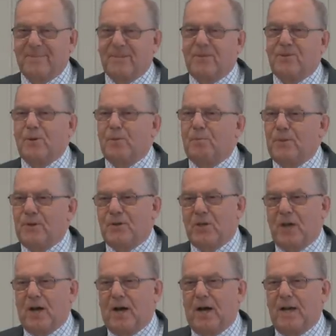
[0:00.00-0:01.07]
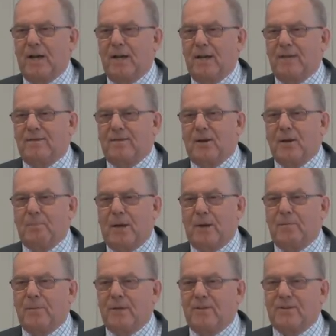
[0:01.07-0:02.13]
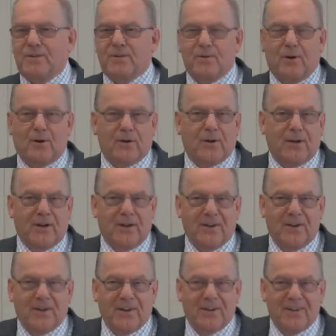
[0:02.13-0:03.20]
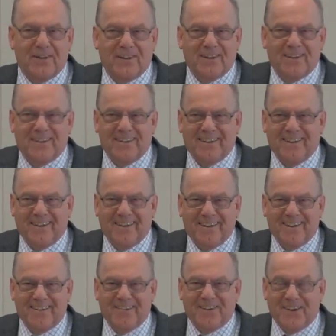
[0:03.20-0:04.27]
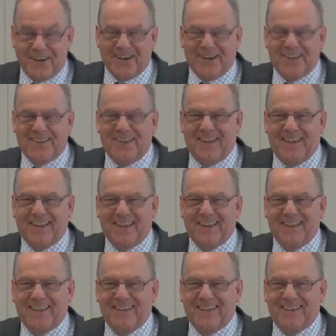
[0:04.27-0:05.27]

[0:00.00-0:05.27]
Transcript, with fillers: Don't be shy. It's all about being strong. What did I think?